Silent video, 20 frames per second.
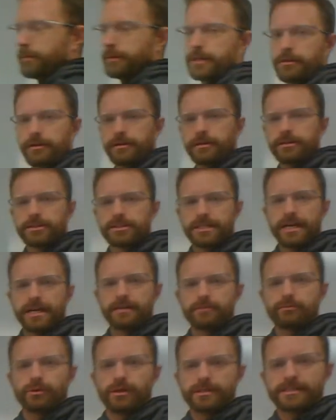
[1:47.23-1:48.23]
don't
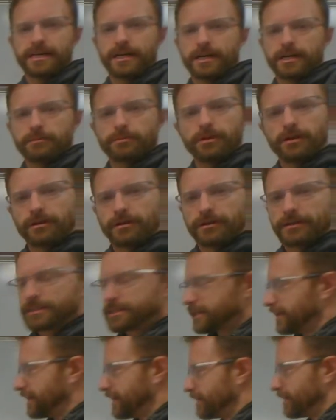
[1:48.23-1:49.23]
understand what a terrible
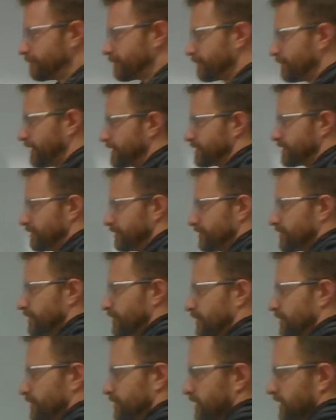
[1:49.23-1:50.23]
artist I am, but my students are
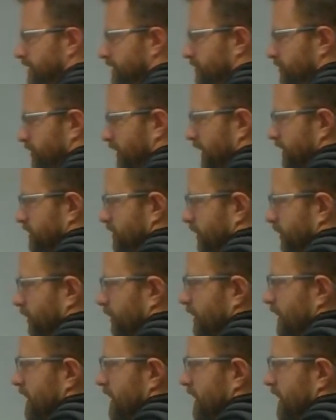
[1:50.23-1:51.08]
used to this, right? So